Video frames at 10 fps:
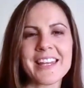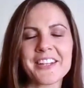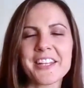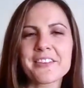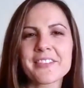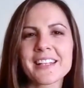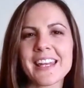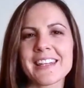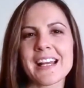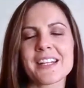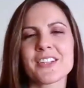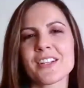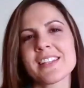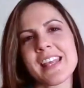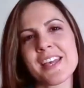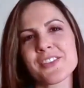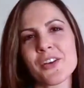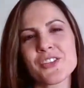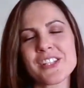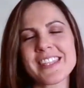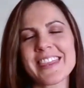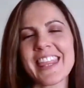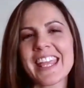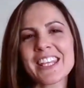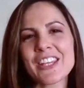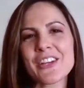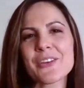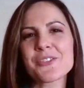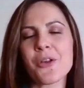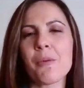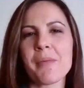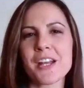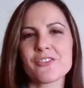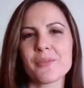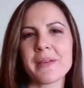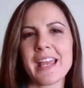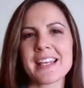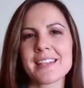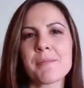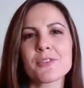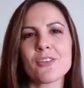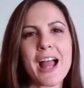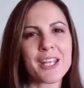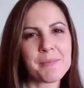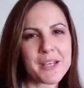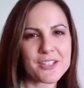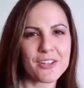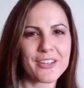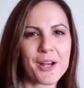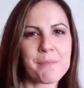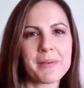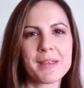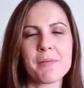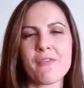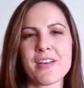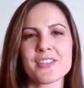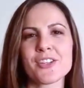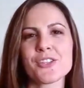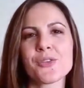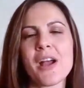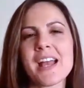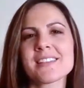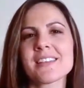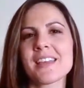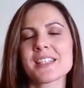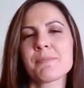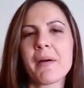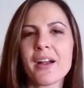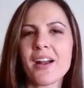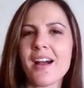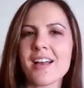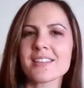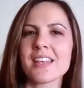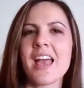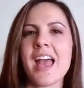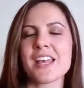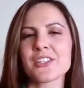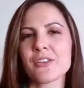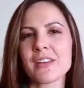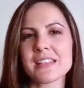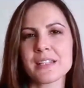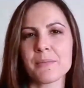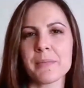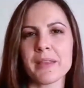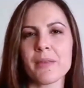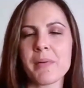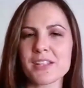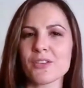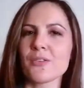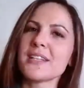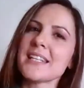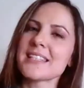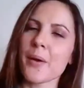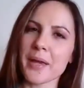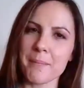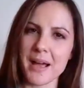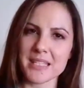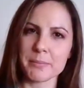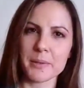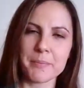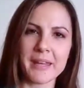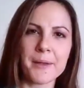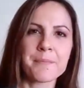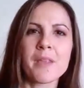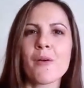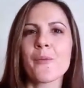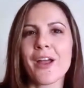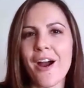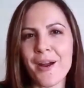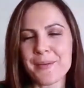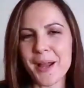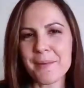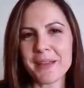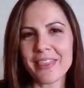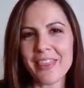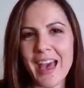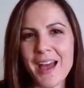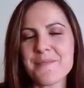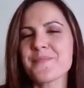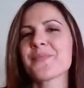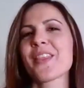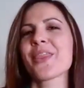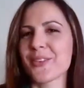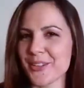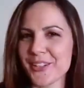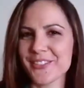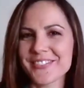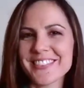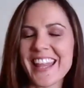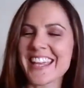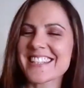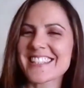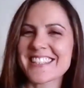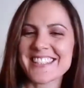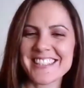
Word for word: Doctor Kivlin and Doctor DeZazzo, just thank you so much for being exceptional occupational therapy professors. You guys inspire us as students to be the best O Ts that we can possibly be. We are becoming that through you. Thanks.